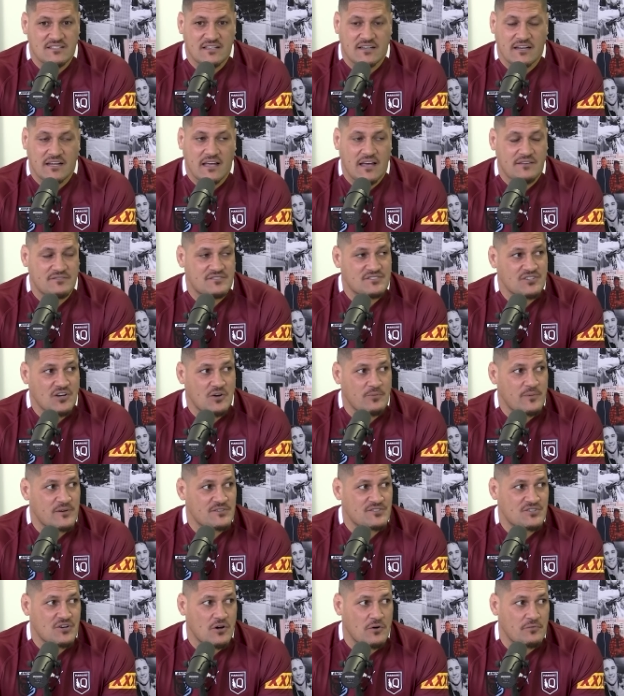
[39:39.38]
going to have so
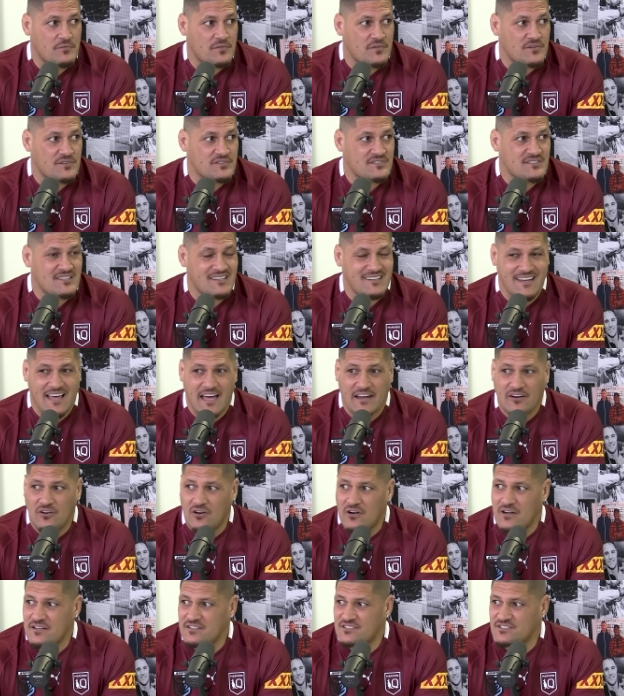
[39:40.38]
much confidence.
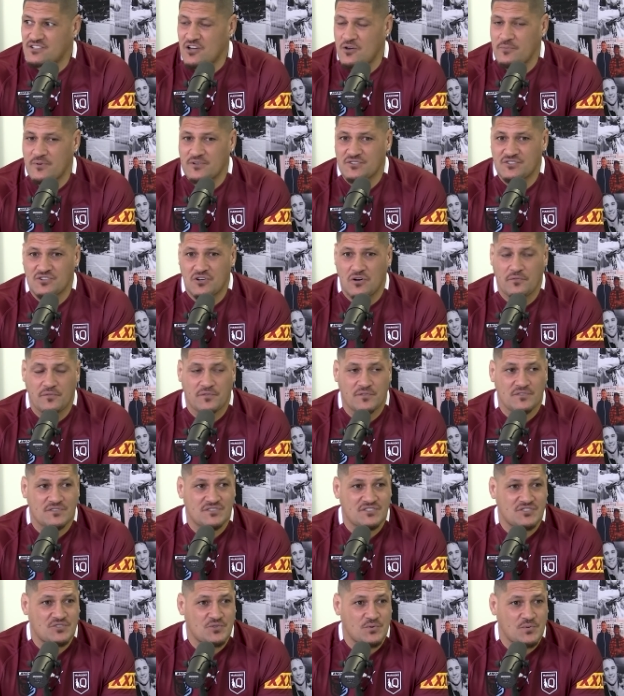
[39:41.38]
Nanai, so much
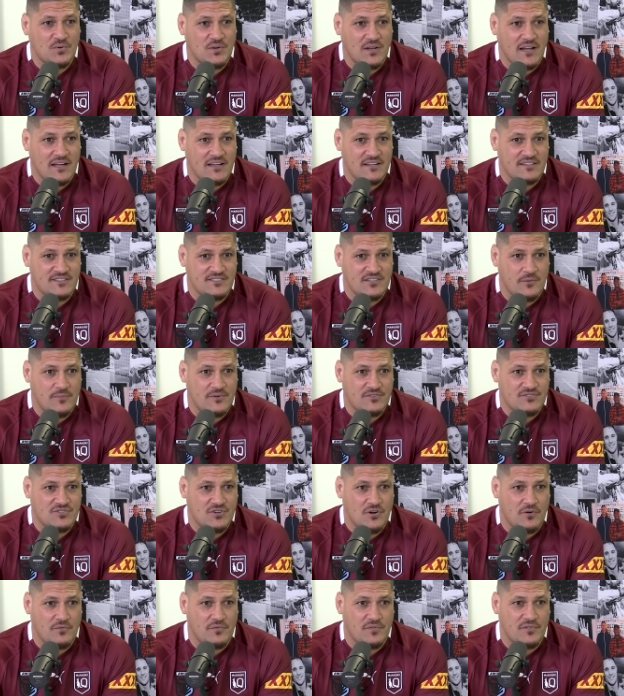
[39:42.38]
confidence. Tuolangi, so
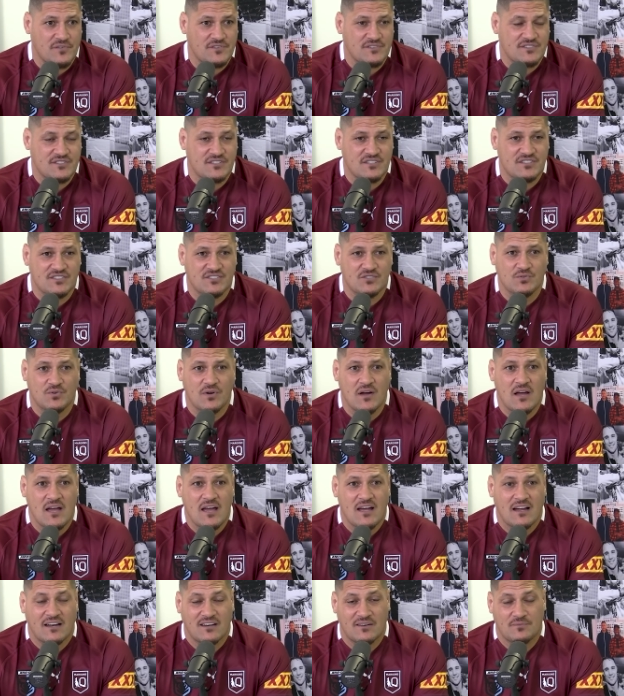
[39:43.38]
much confidence.
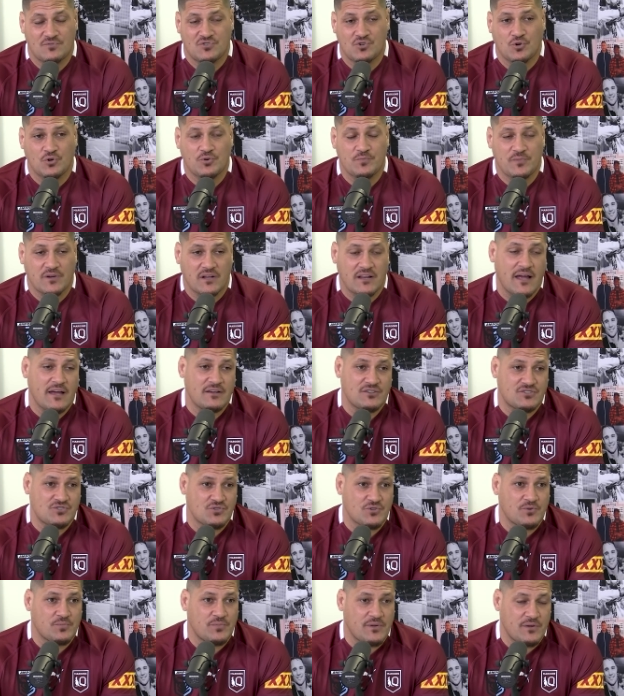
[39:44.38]
Jordan McLean
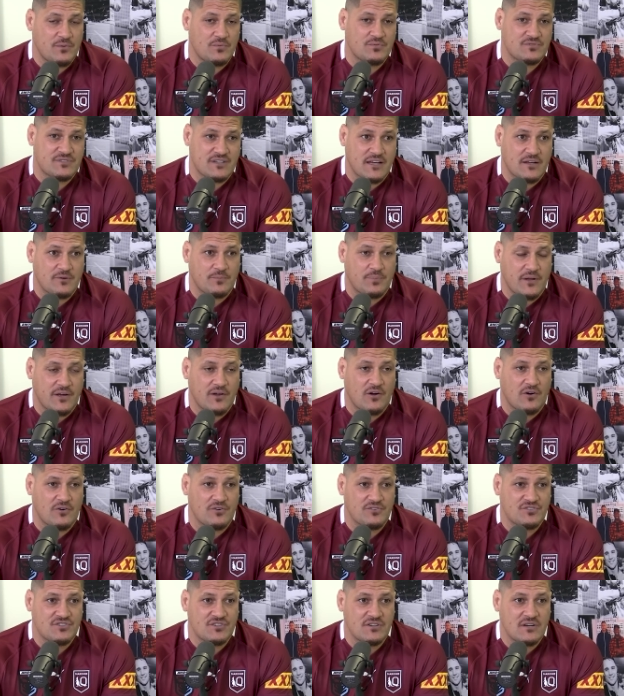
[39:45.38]
he was going to play
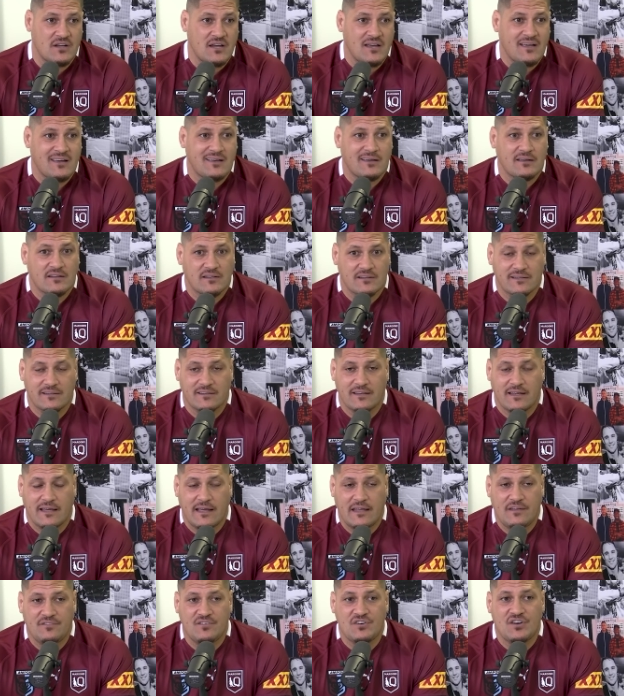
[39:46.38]
Origin.
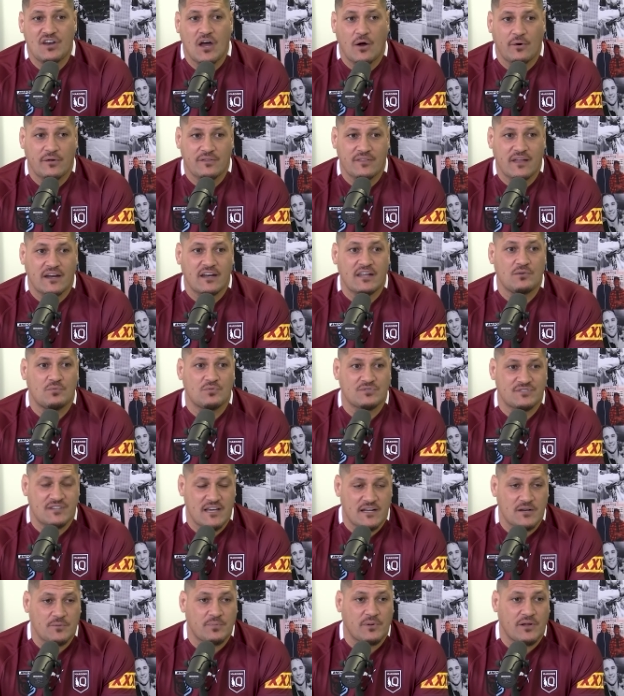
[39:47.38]
Even knowing that he was
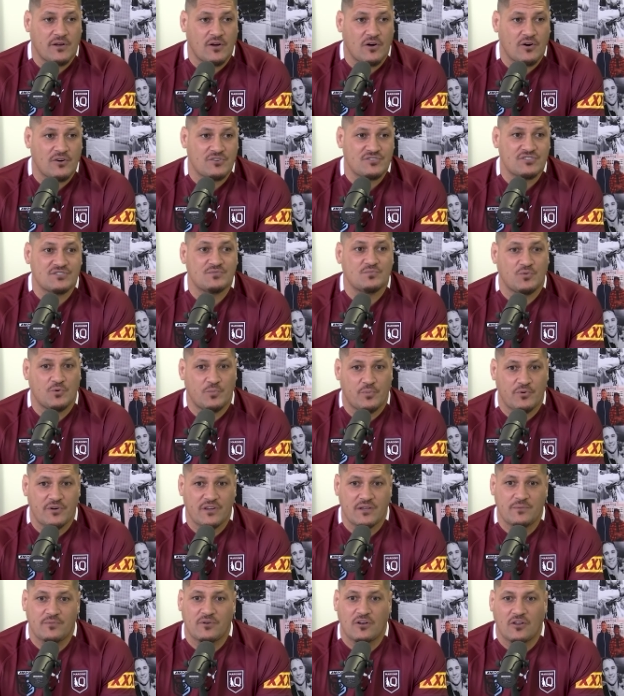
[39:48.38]
going to play Origin will
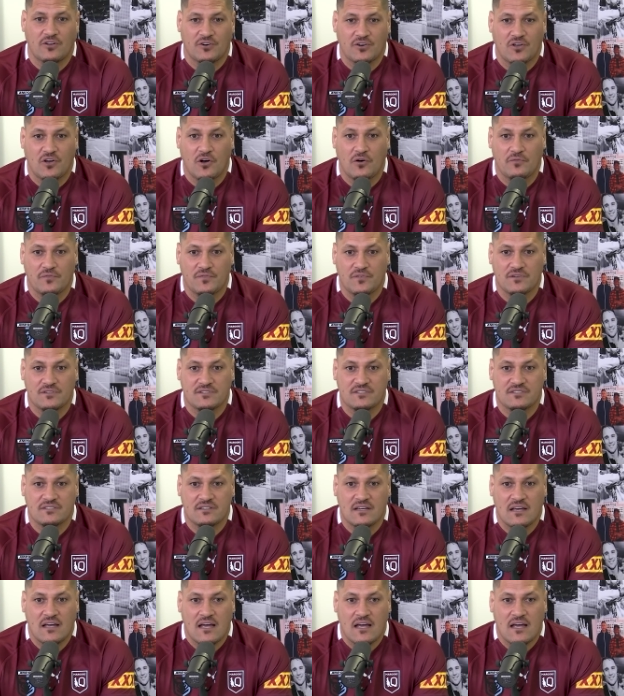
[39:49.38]
bring him a lot of confidence.